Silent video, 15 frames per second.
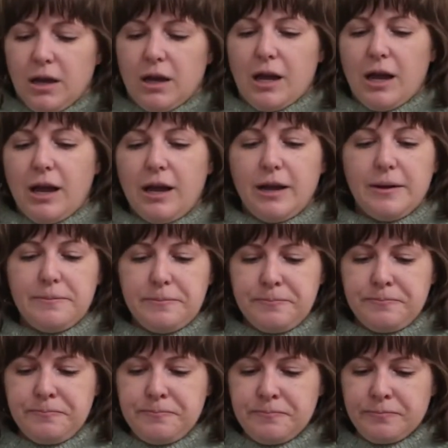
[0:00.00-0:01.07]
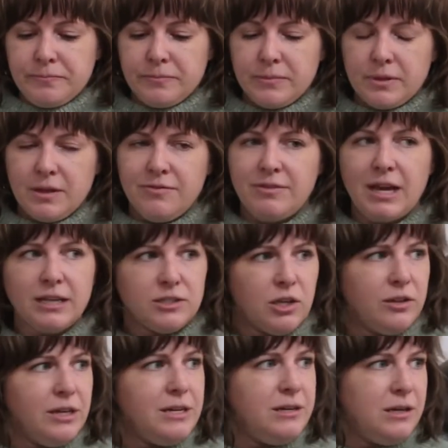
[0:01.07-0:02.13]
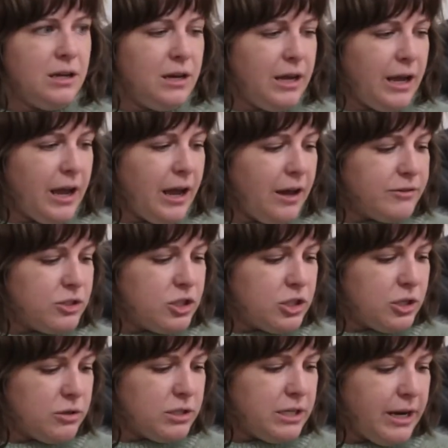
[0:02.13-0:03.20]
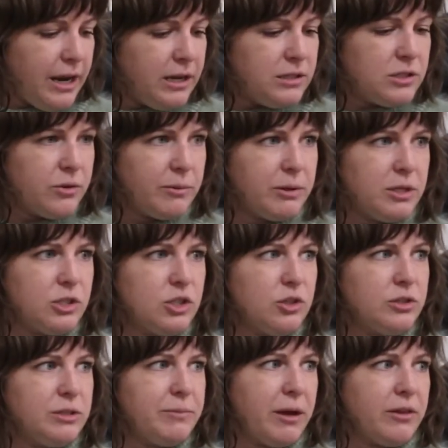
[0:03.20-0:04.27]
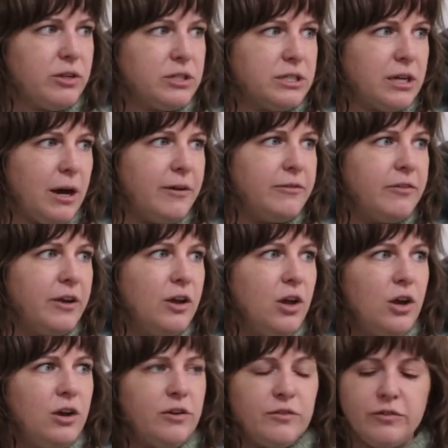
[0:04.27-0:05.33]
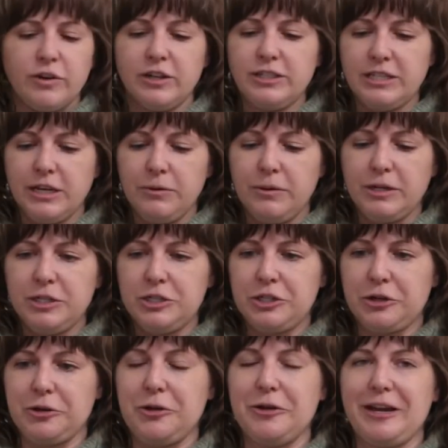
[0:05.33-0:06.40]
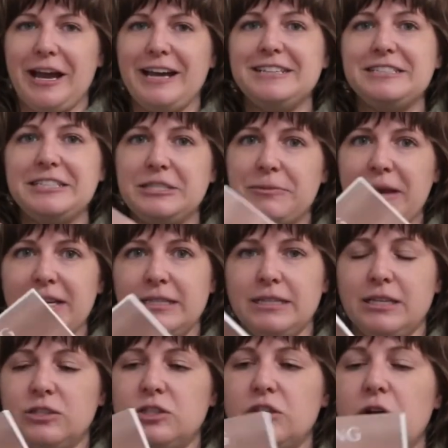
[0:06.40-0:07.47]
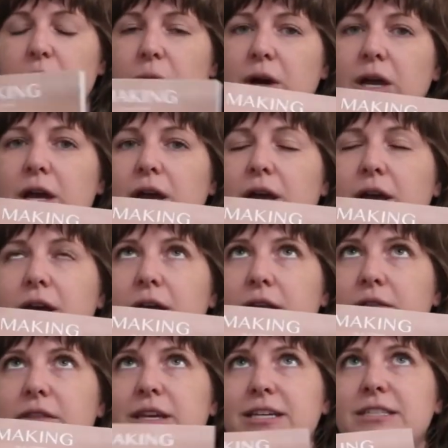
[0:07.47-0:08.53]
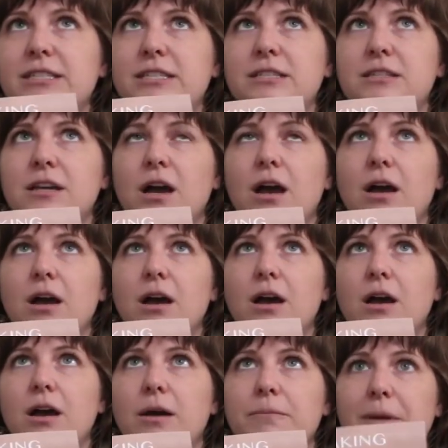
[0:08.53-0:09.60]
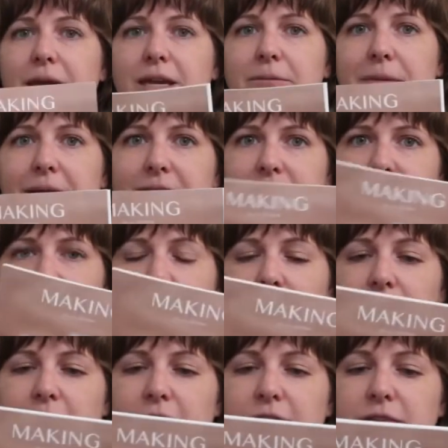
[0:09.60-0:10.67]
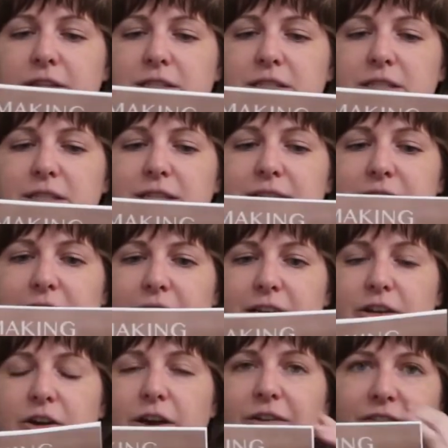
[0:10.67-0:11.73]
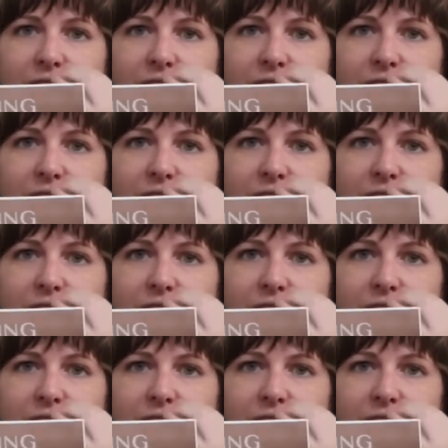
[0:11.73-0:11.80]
that's all the knitting I have to show today, so I'm going to show some other stuff. First, I want to show you guys this magazine. So, this Making magazine, this is the second year I've